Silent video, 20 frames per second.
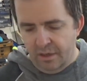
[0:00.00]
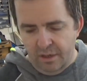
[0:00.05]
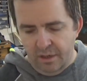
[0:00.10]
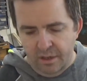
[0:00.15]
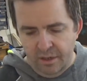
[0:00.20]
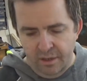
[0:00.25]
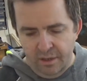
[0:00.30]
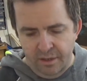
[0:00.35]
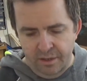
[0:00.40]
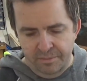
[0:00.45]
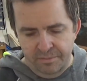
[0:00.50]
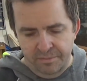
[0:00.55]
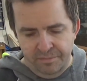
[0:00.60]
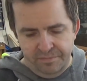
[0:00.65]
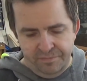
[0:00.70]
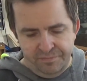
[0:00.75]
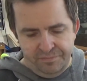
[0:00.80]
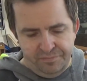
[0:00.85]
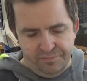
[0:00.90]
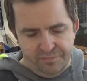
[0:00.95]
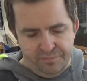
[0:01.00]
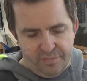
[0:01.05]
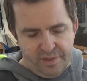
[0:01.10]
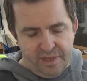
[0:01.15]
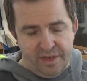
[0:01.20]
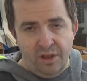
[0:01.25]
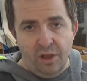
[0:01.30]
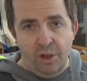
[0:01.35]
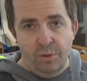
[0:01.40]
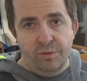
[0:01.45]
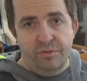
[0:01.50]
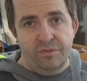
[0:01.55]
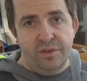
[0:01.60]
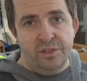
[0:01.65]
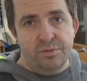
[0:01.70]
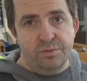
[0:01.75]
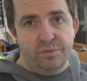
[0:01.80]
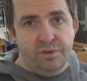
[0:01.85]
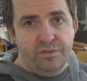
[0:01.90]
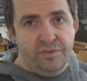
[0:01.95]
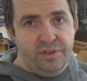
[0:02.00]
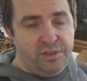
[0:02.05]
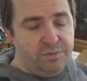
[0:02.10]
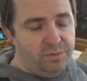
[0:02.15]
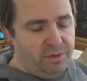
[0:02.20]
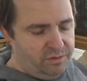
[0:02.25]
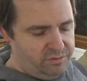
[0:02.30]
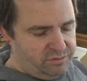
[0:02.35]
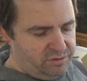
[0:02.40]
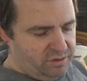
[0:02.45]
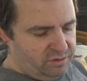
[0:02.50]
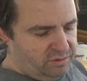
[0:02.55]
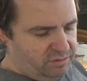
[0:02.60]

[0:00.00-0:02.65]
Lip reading: and I hope it fits well, so